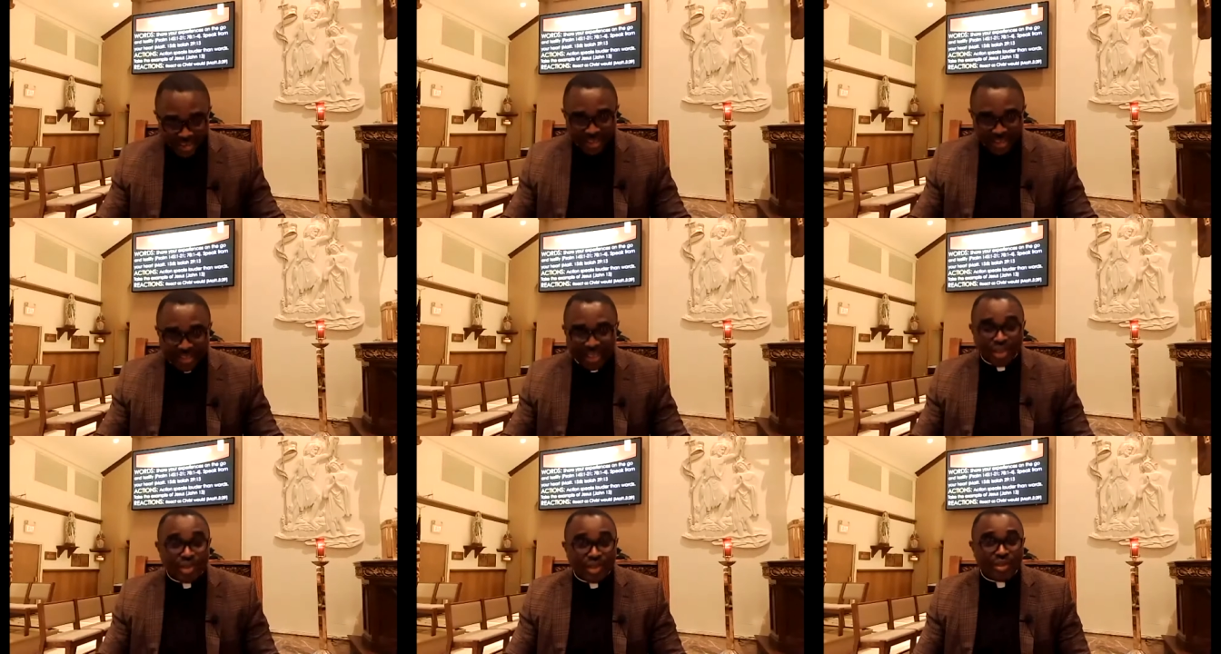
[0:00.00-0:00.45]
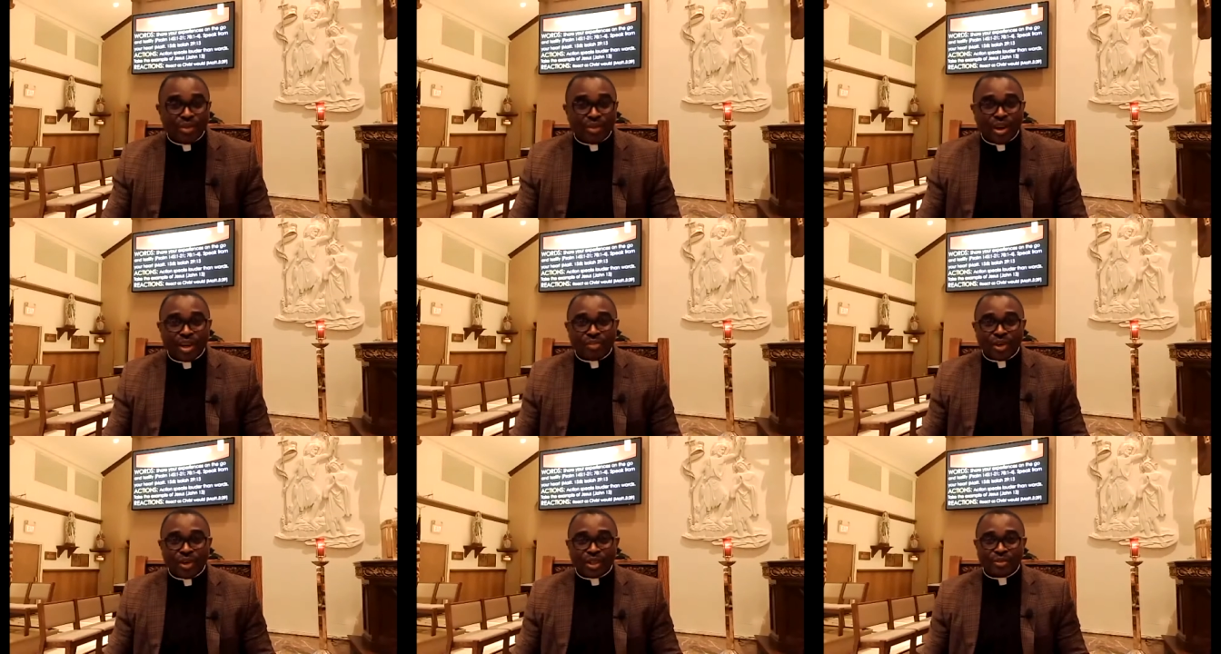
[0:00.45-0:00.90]
Thank you
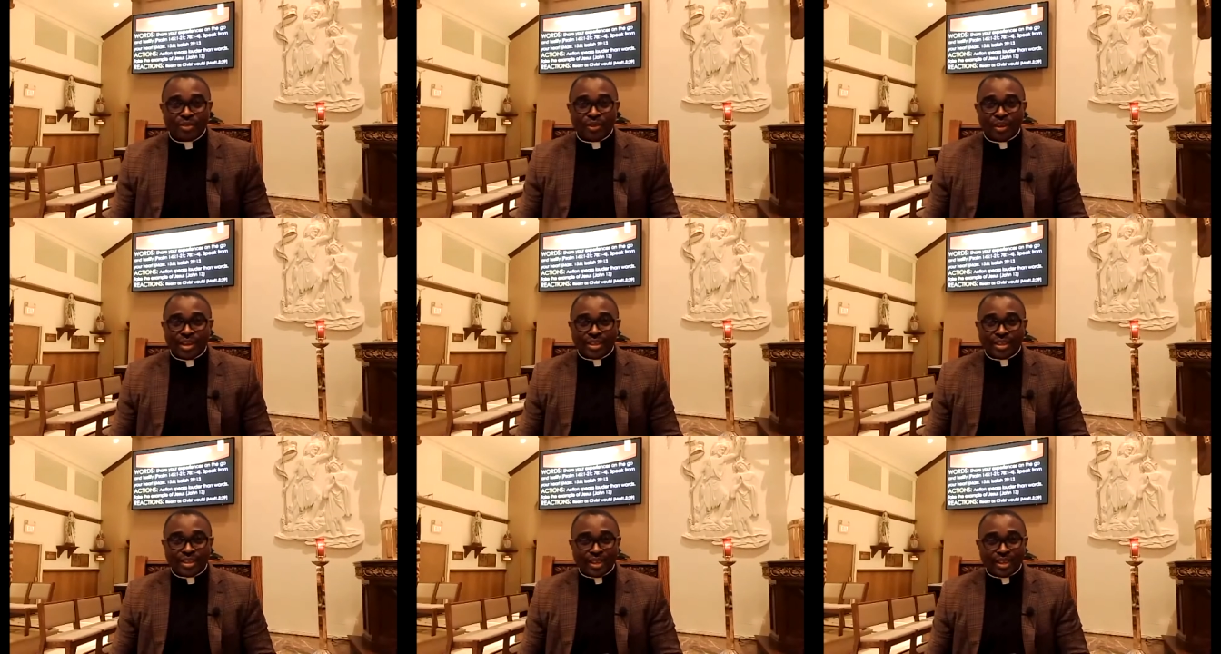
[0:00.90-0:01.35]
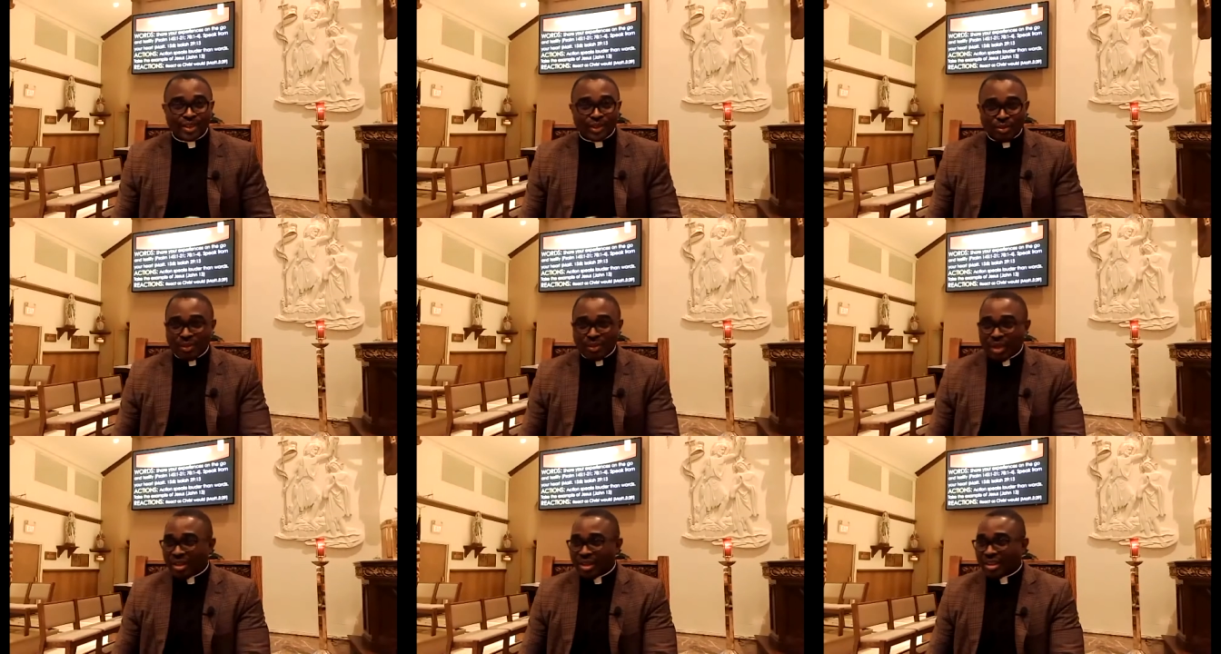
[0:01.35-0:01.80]
very much for listening to
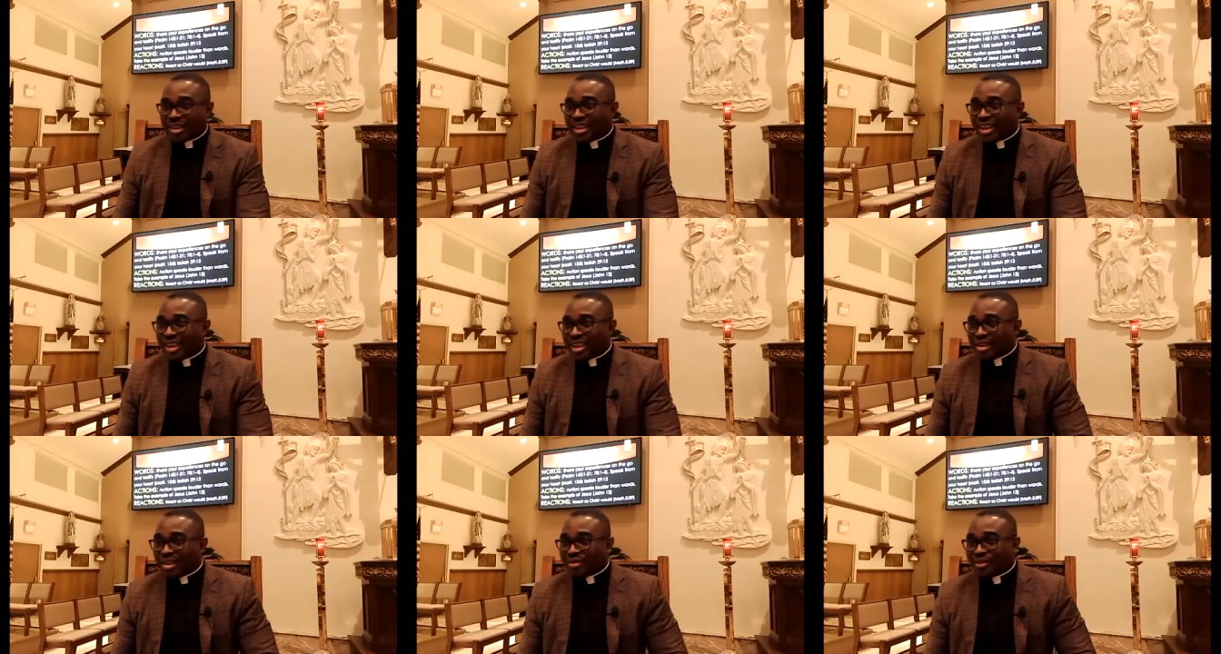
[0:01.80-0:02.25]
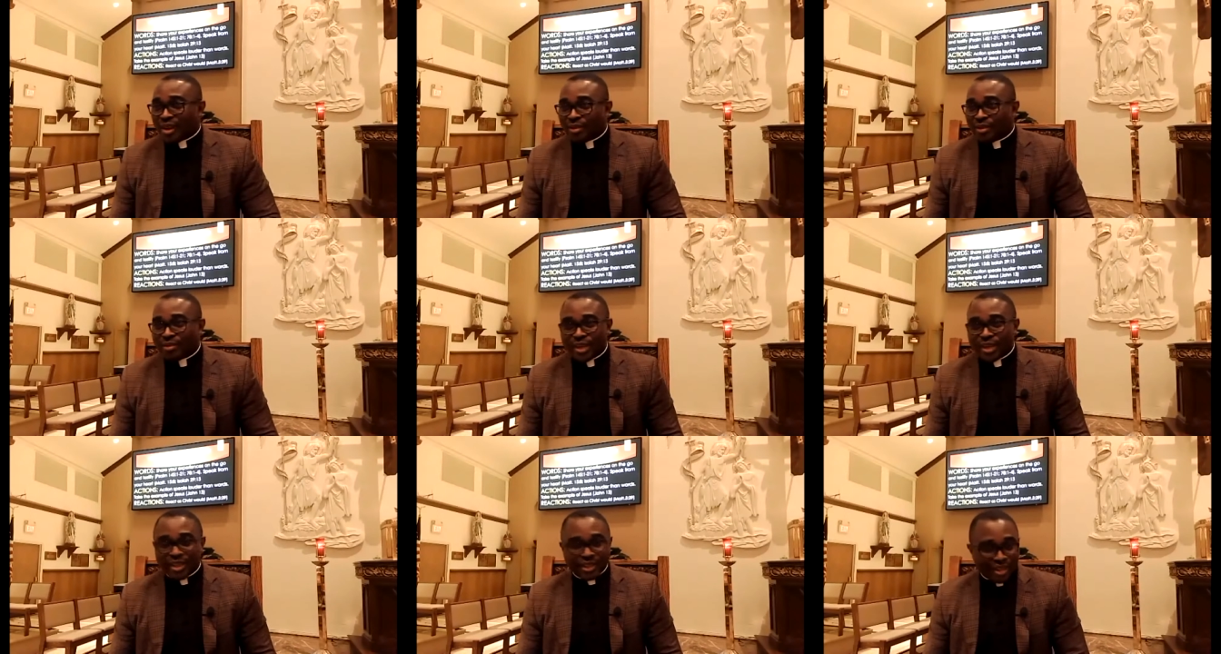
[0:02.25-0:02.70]
me. Father
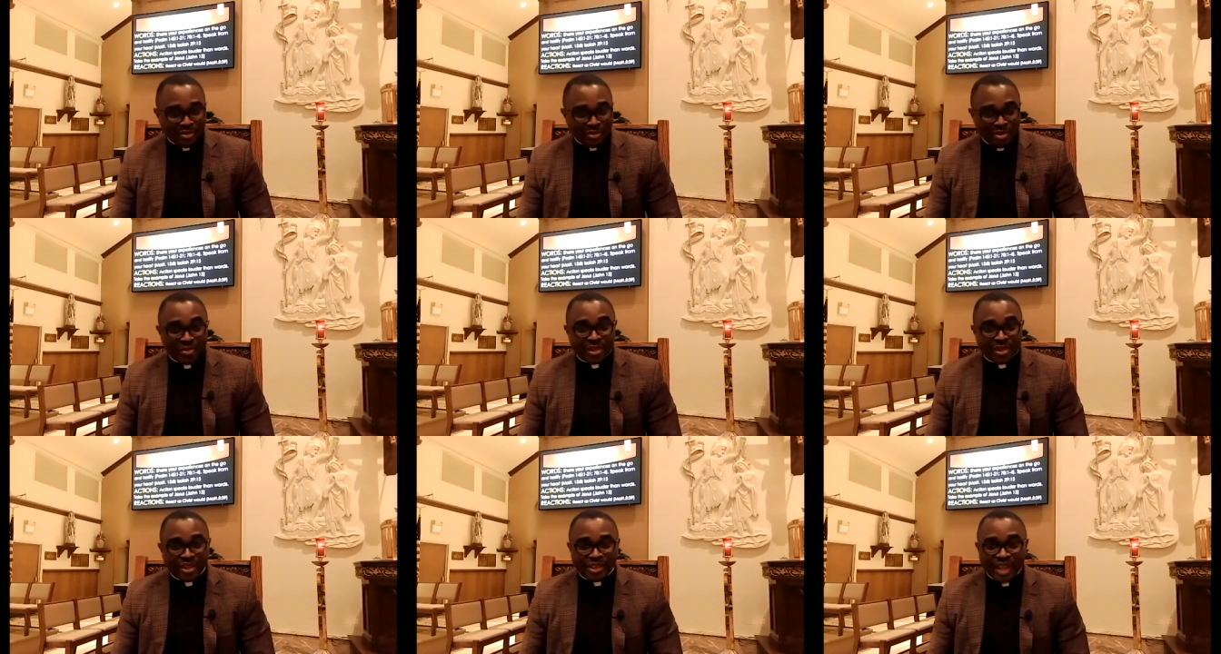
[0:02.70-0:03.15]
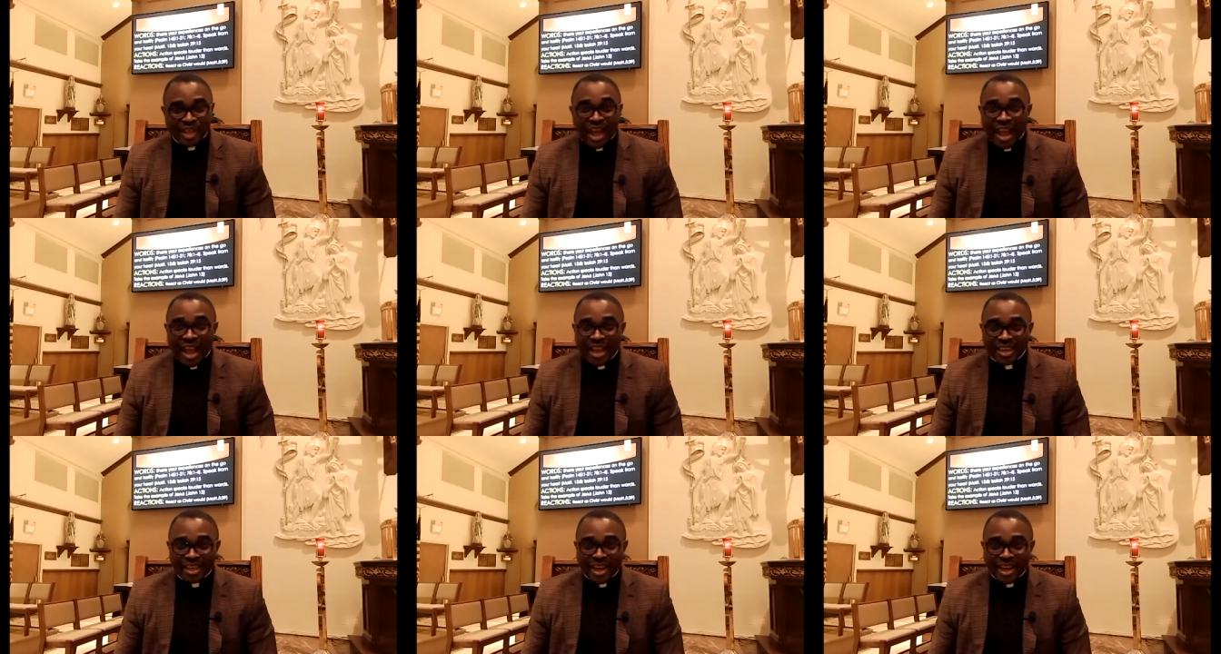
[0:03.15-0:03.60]
Vin is giving me sign
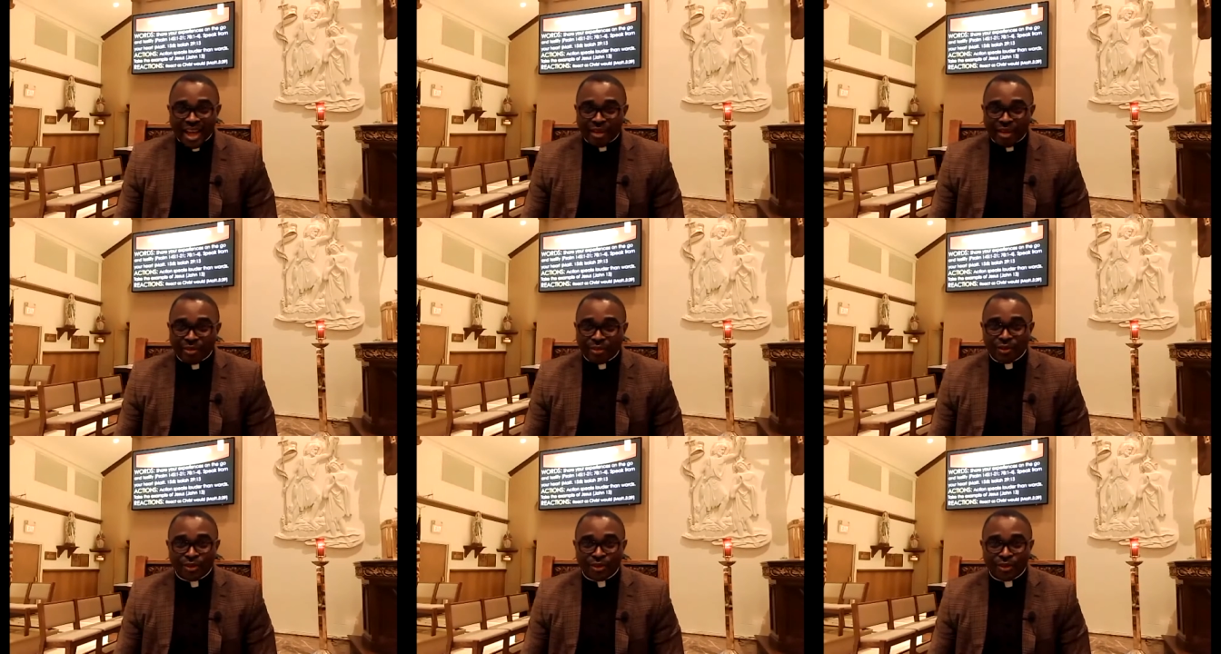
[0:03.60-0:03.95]
that I have